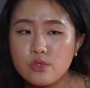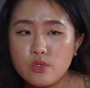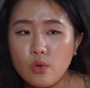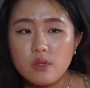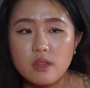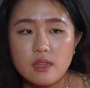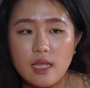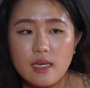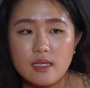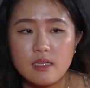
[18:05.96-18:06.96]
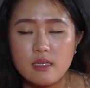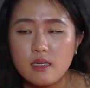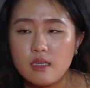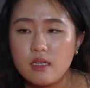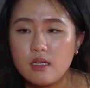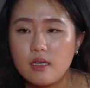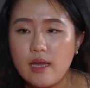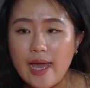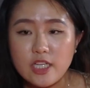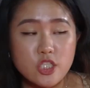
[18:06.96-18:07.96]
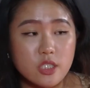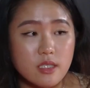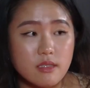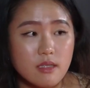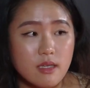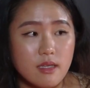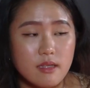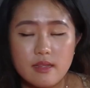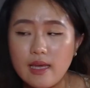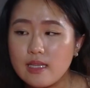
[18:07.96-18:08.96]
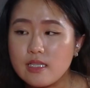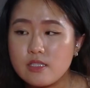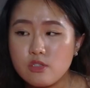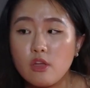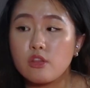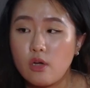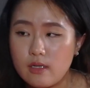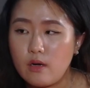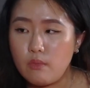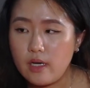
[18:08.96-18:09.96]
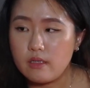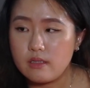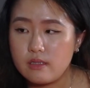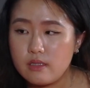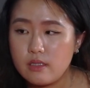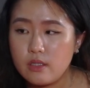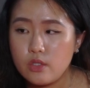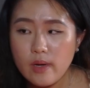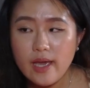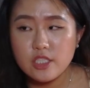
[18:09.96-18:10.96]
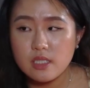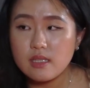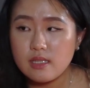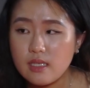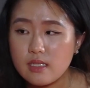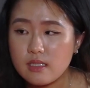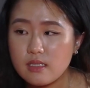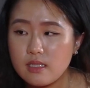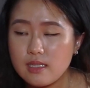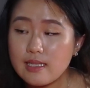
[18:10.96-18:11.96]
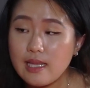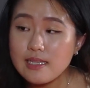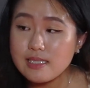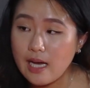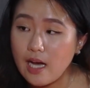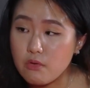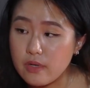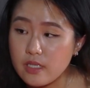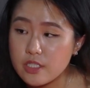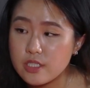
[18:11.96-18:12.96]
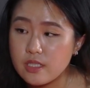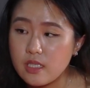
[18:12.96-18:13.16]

you don't take action that is not thought out well. You mm. actually think. Like there's courage,